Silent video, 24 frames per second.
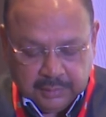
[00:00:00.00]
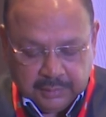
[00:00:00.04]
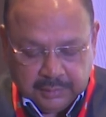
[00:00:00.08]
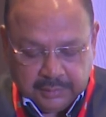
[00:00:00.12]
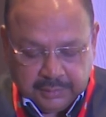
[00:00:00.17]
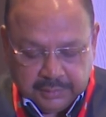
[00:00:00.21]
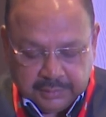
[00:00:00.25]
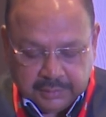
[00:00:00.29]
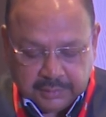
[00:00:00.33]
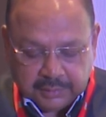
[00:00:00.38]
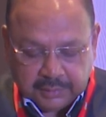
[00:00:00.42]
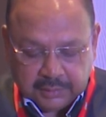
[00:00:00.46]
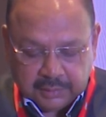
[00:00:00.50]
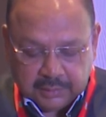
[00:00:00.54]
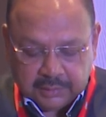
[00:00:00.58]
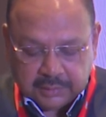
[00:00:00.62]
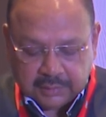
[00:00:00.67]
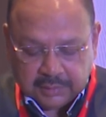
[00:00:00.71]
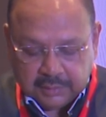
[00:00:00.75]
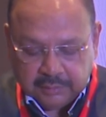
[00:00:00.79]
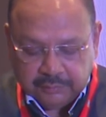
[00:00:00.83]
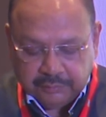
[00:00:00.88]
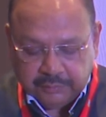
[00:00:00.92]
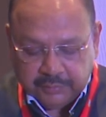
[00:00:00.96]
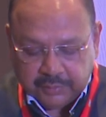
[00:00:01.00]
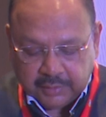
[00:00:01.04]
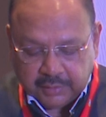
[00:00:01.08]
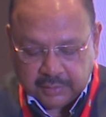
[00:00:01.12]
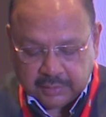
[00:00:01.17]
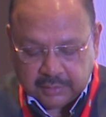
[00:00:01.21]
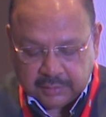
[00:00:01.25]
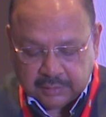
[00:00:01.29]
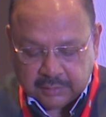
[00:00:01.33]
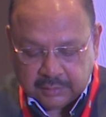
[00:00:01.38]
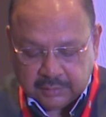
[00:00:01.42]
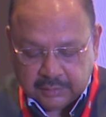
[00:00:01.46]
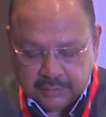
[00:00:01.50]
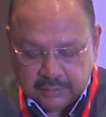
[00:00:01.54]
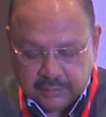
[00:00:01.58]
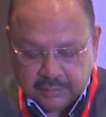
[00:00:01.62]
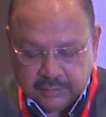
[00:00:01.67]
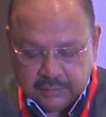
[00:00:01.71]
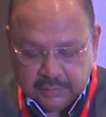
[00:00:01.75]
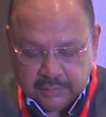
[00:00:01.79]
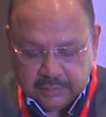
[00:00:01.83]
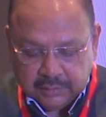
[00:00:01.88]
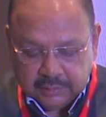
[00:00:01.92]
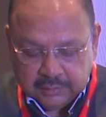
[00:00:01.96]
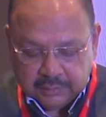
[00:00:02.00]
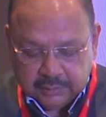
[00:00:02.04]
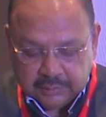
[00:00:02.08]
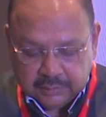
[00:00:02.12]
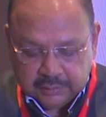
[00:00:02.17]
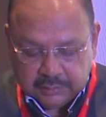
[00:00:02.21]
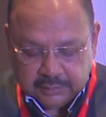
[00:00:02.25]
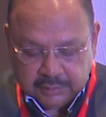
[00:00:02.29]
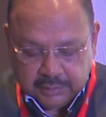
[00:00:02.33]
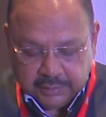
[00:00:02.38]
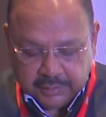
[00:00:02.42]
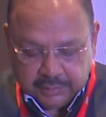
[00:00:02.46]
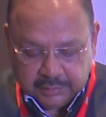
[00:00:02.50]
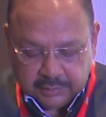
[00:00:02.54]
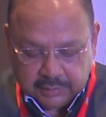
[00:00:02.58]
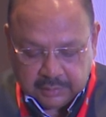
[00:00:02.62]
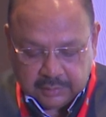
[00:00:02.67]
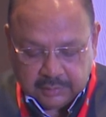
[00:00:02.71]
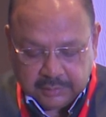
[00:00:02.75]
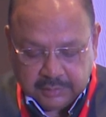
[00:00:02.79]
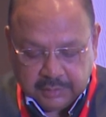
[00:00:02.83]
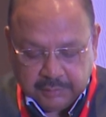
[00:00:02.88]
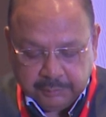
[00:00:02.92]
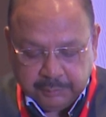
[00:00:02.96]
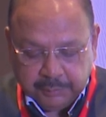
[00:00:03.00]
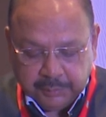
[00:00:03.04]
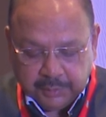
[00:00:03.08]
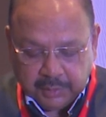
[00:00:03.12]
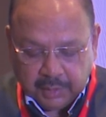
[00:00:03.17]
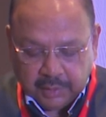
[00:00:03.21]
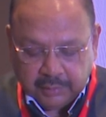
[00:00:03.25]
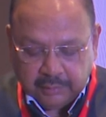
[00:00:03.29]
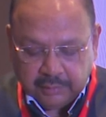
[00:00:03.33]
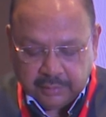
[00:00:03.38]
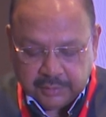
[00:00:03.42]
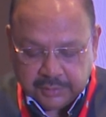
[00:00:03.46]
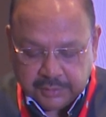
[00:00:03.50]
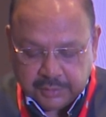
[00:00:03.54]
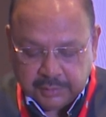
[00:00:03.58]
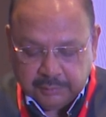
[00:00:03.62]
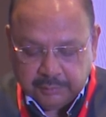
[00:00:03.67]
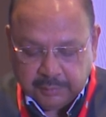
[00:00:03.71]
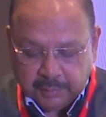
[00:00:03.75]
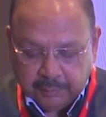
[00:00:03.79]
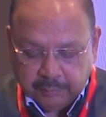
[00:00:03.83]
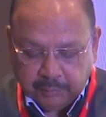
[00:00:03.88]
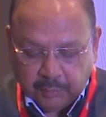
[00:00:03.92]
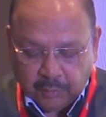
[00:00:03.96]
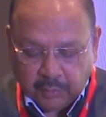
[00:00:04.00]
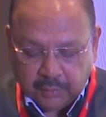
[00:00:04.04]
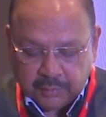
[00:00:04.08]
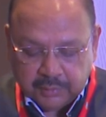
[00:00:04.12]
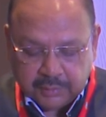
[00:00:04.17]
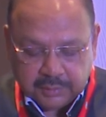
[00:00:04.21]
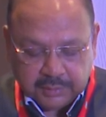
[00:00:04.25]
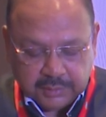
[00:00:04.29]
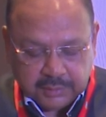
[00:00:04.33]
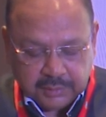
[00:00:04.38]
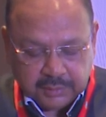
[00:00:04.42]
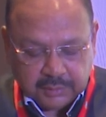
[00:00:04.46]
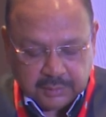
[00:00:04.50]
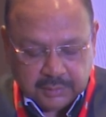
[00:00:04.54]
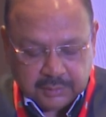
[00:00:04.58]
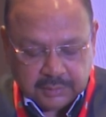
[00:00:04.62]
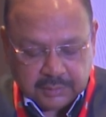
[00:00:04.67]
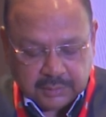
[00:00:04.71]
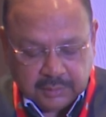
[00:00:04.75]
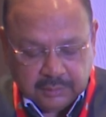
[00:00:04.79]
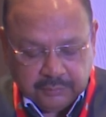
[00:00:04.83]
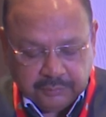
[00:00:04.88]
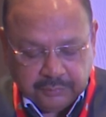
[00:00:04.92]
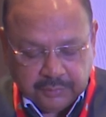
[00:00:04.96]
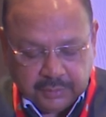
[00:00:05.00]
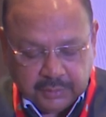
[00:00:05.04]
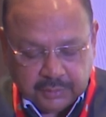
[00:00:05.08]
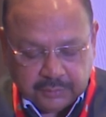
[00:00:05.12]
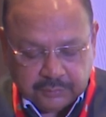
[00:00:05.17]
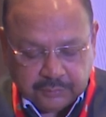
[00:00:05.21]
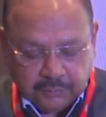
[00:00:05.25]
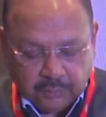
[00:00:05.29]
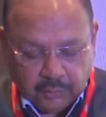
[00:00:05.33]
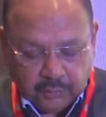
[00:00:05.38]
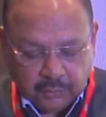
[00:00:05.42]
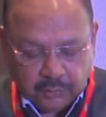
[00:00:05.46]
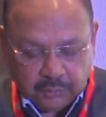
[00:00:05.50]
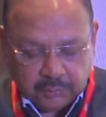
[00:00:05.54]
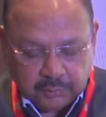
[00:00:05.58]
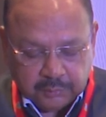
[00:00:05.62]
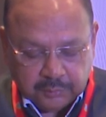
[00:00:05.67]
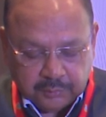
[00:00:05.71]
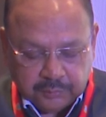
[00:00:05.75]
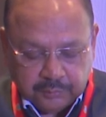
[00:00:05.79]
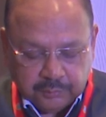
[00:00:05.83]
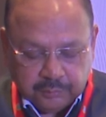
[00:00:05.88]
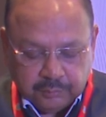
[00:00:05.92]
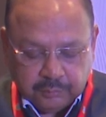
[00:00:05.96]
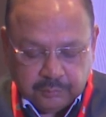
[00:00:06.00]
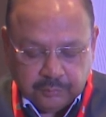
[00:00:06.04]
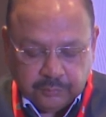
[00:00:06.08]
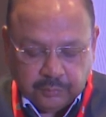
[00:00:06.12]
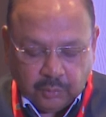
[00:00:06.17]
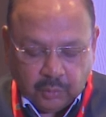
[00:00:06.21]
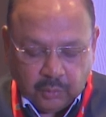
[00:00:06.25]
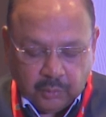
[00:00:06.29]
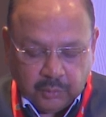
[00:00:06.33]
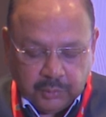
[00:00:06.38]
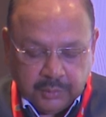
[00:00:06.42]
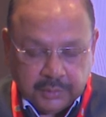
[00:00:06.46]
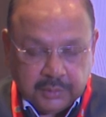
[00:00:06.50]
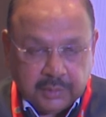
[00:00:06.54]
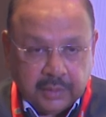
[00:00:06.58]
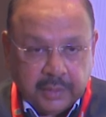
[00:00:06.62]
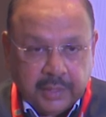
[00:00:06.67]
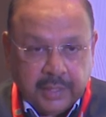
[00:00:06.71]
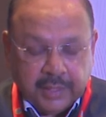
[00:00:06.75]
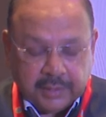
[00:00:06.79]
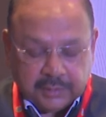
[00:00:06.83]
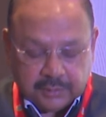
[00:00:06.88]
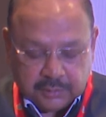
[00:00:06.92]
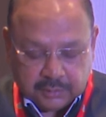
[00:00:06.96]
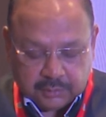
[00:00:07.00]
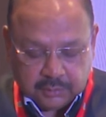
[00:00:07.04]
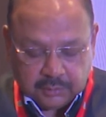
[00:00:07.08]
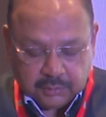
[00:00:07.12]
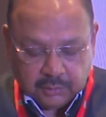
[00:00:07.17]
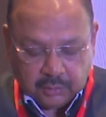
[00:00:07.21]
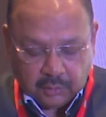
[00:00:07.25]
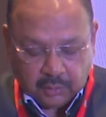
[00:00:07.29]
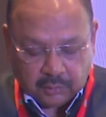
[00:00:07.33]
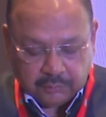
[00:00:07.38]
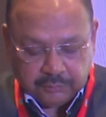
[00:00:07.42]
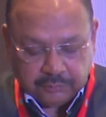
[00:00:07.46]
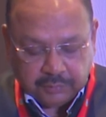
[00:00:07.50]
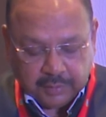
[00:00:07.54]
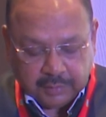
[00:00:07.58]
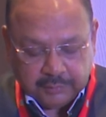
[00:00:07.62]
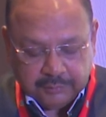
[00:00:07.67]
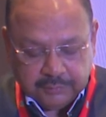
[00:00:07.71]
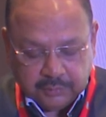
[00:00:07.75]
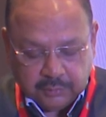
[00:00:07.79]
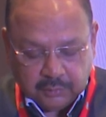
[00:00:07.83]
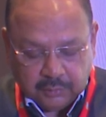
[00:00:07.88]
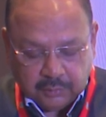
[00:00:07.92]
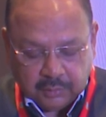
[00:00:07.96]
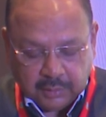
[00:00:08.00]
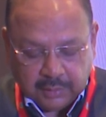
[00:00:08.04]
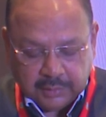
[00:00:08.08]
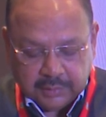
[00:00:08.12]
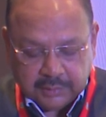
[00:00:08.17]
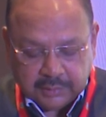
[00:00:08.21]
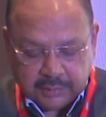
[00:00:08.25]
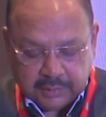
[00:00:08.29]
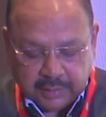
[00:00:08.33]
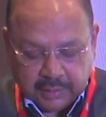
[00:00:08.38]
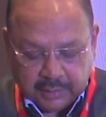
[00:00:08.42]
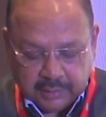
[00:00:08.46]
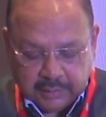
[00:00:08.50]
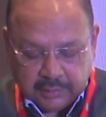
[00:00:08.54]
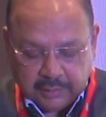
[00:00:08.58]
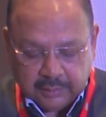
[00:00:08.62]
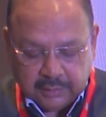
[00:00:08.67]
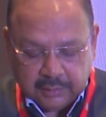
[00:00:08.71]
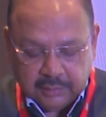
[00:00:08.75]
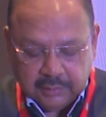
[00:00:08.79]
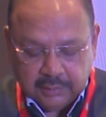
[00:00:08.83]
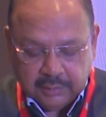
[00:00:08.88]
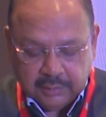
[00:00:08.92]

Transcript: Digital certificate in the DPI regime employs digital certificates following the X.509 standard,